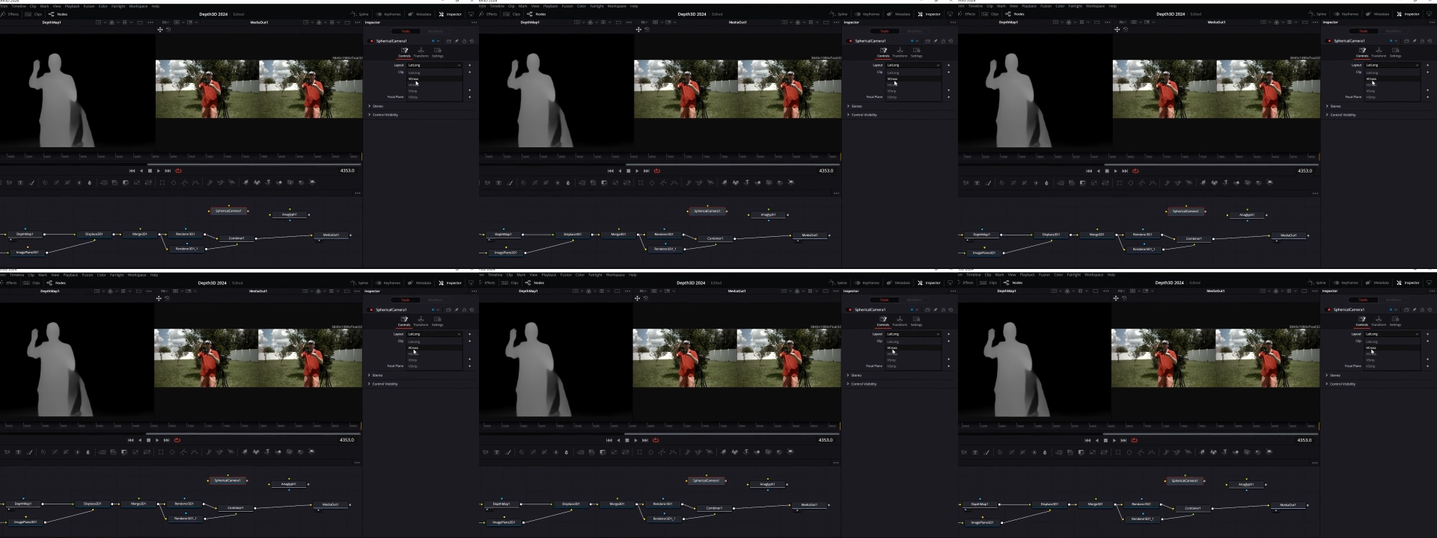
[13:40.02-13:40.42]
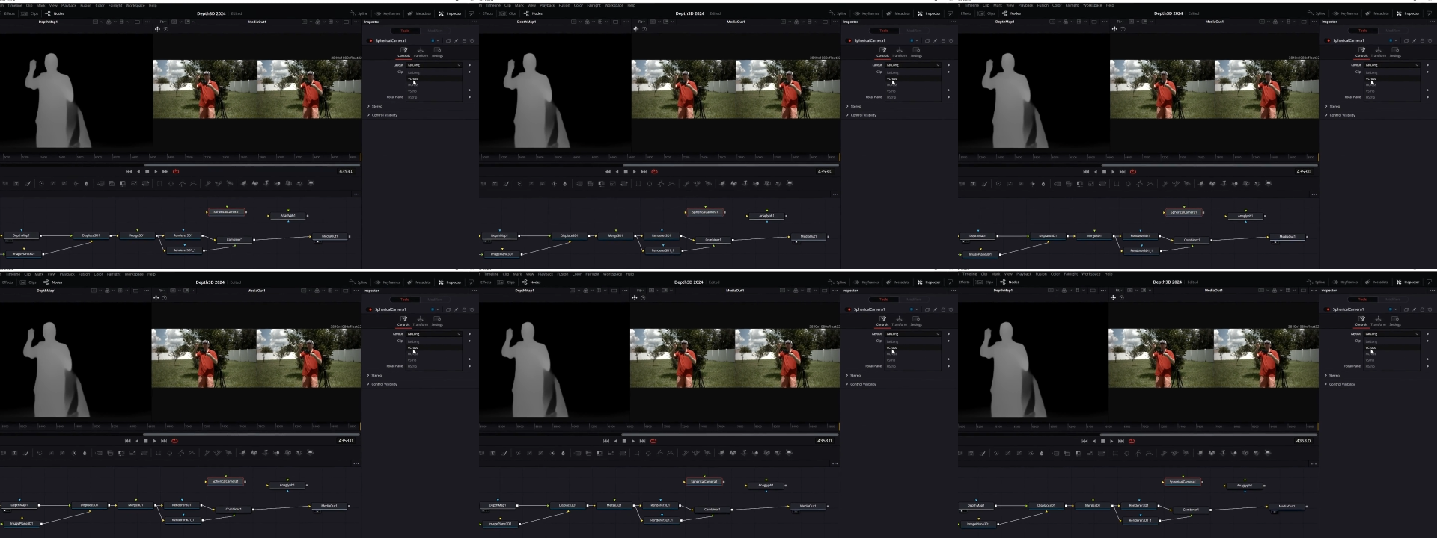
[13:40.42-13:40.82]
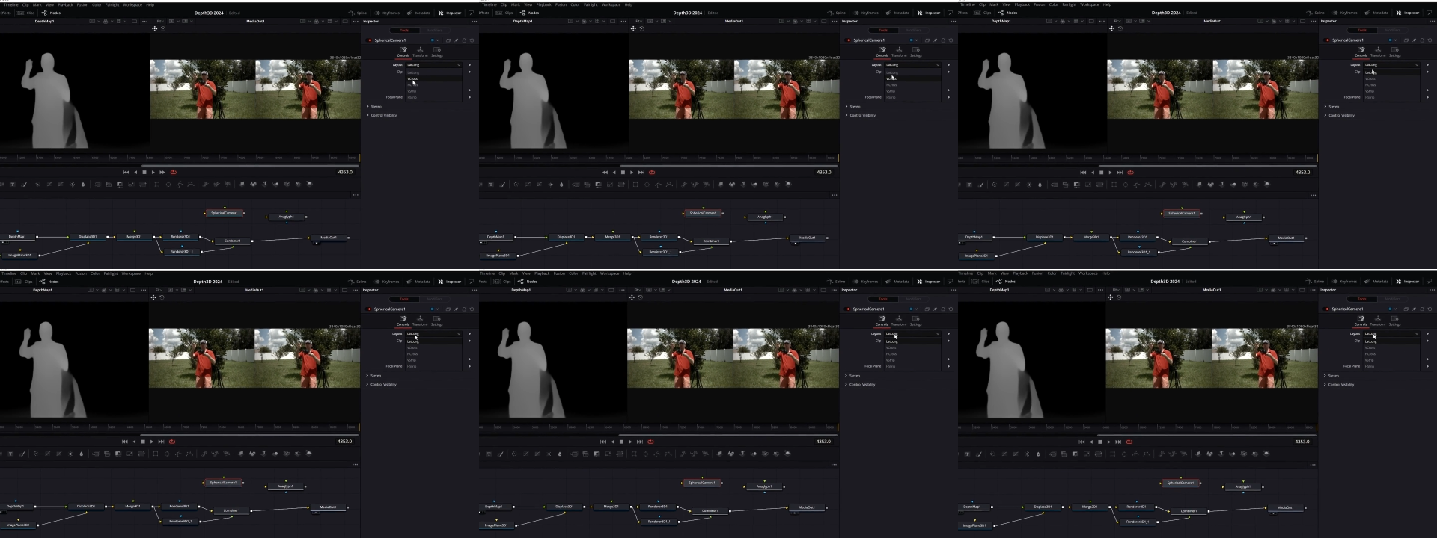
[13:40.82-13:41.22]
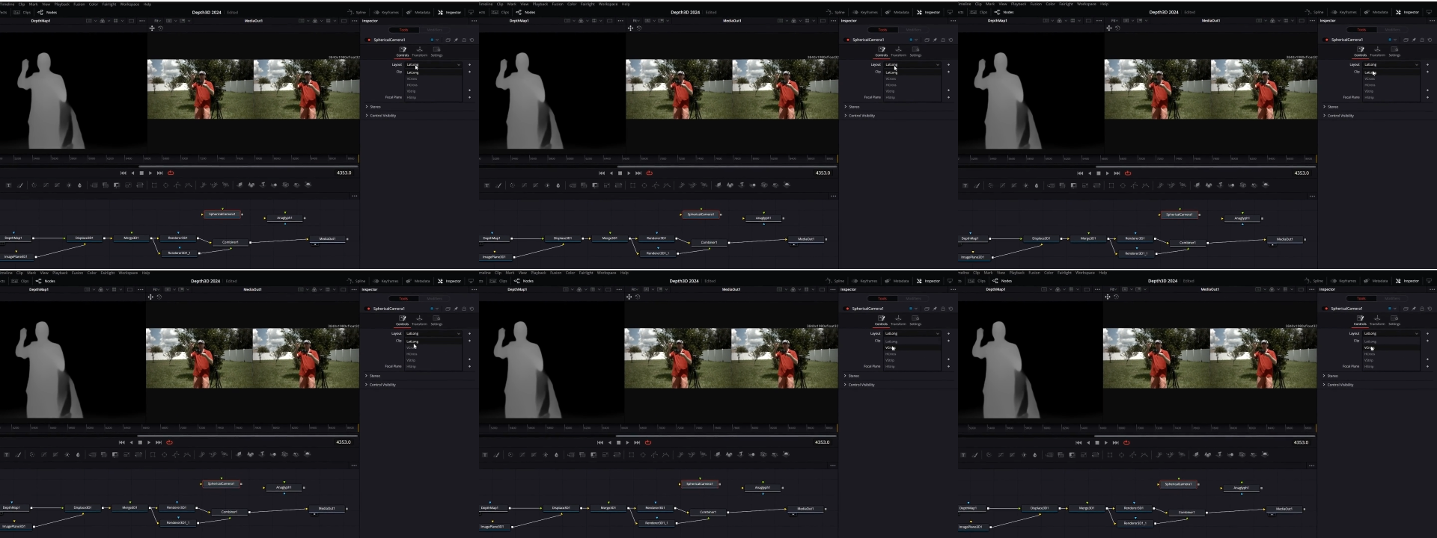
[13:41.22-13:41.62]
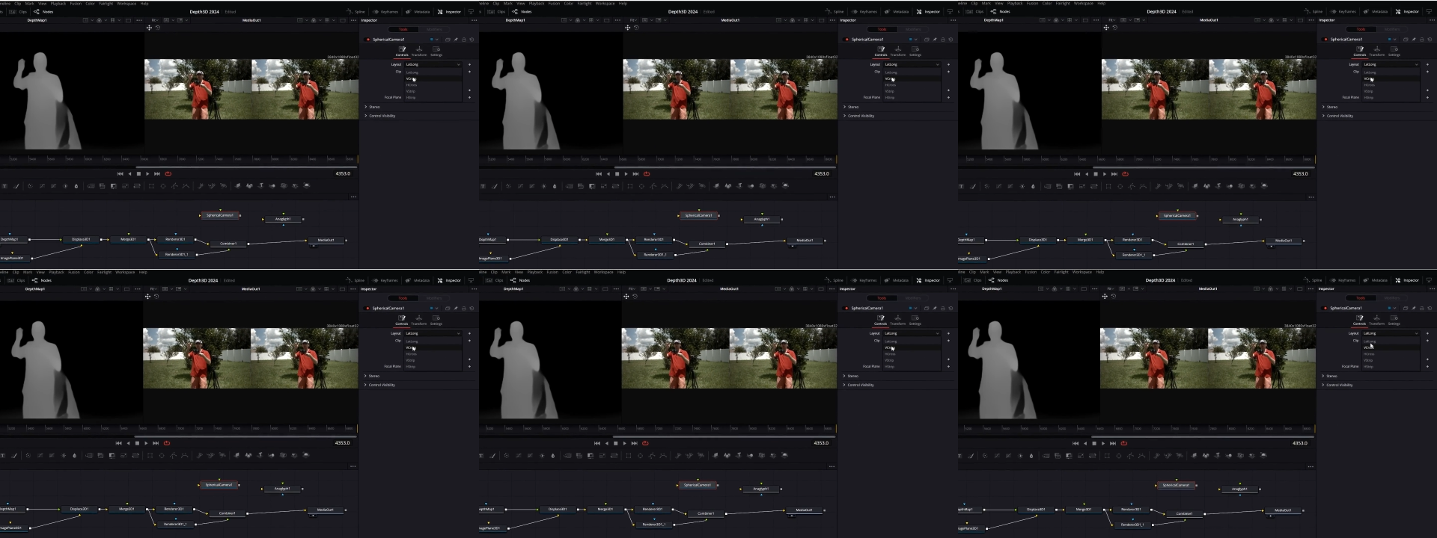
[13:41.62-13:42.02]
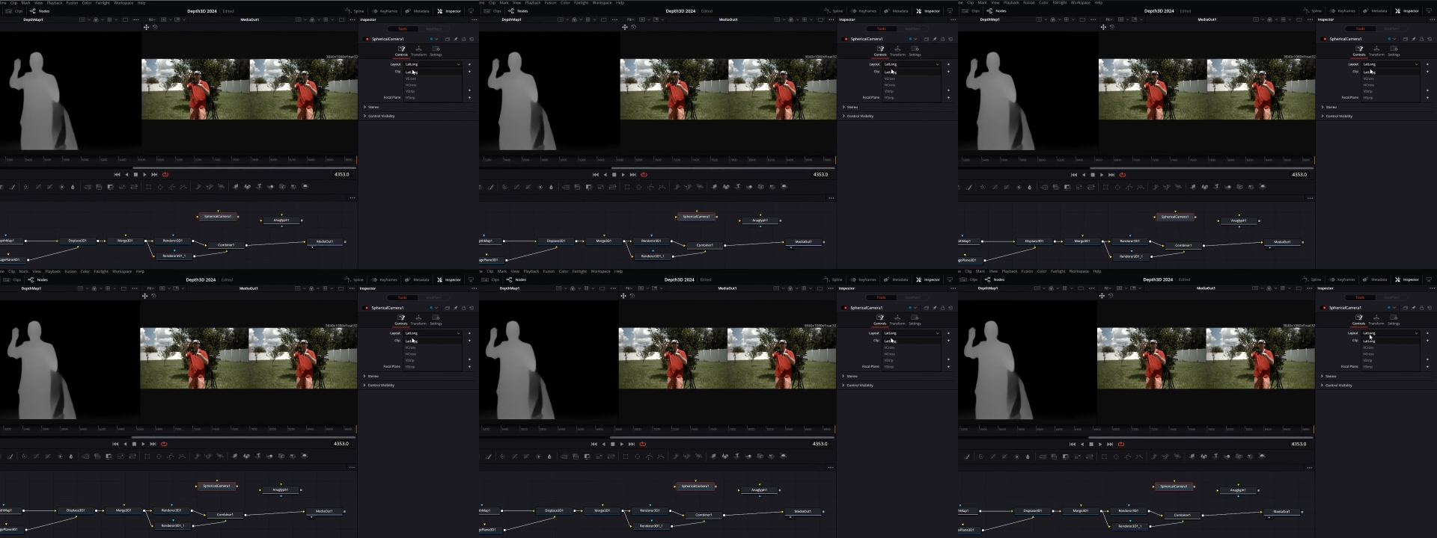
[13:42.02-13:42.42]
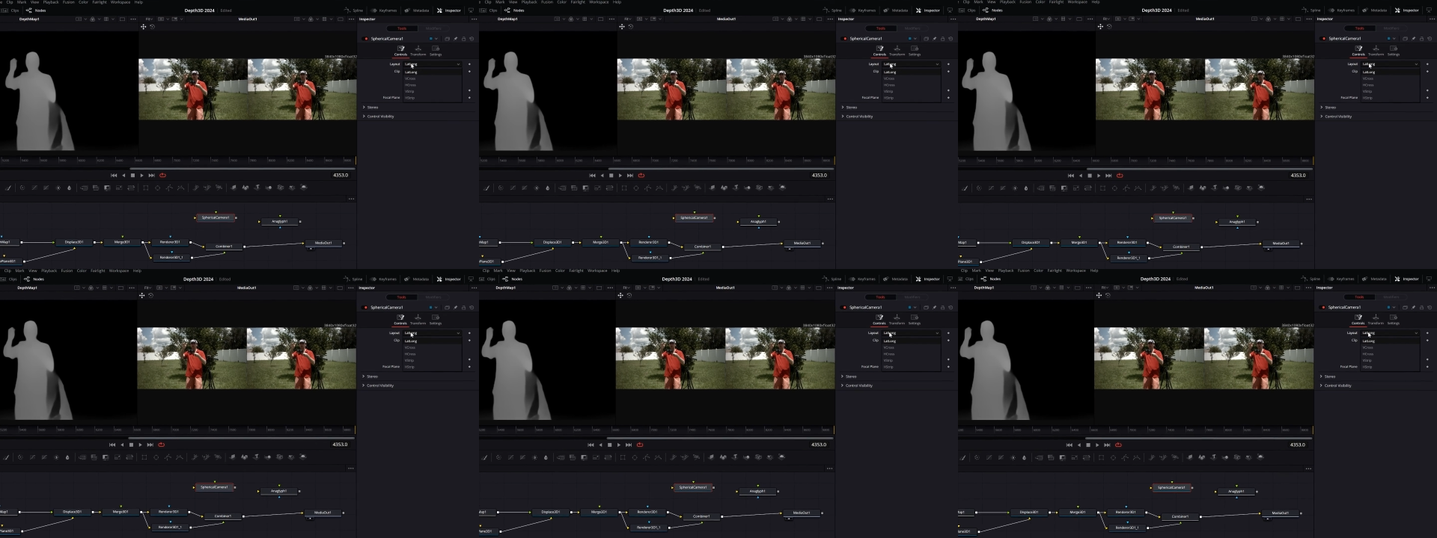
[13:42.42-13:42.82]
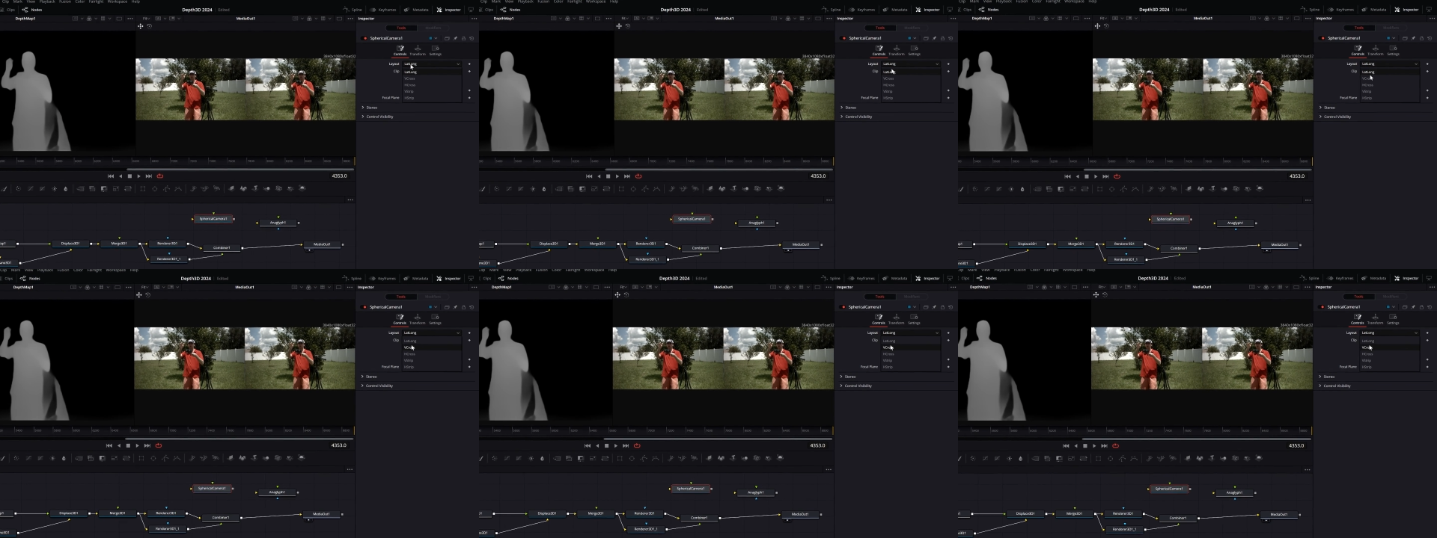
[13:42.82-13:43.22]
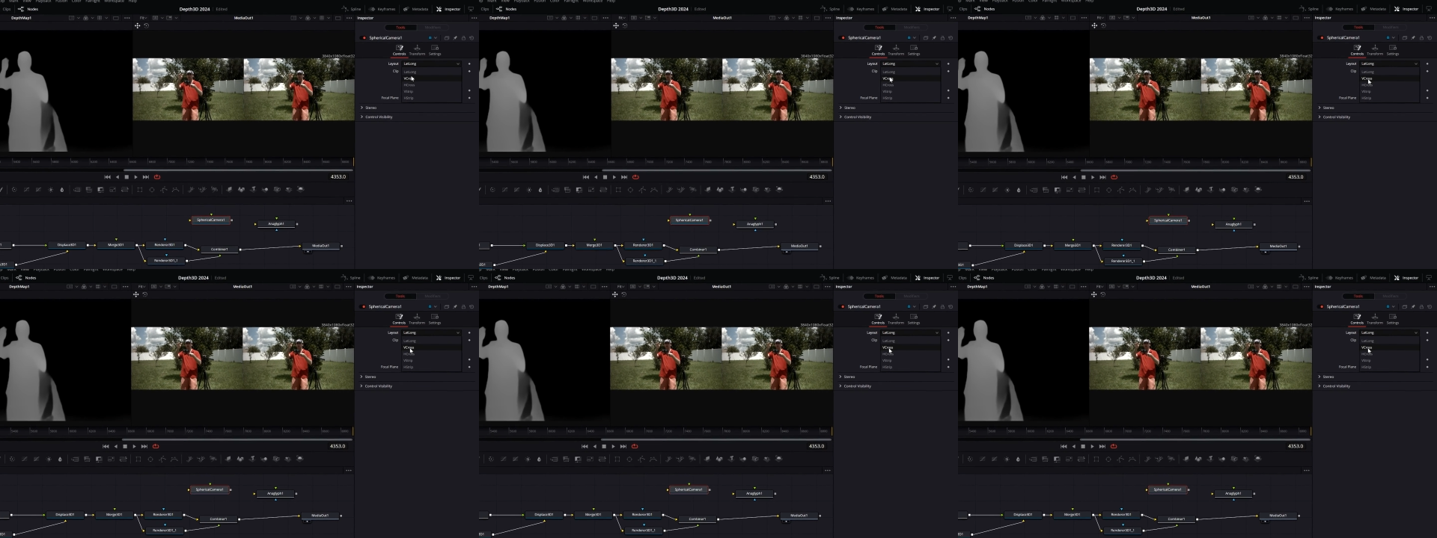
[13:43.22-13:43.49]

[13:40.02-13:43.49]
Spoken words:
[unreadable: no face in view]